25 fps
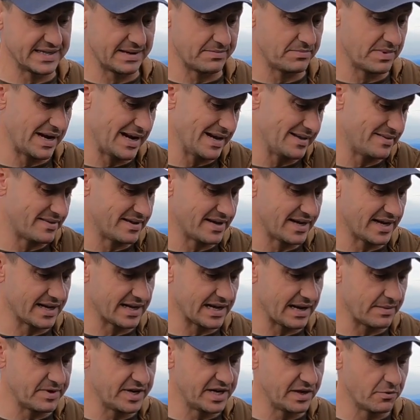I
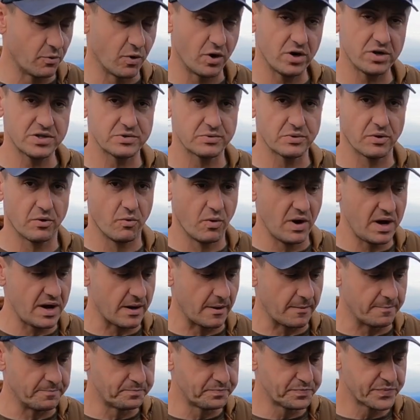think. I mean, it works real
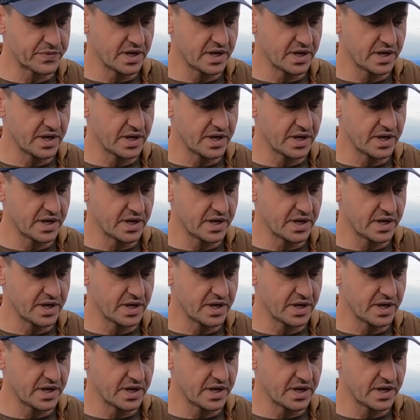well.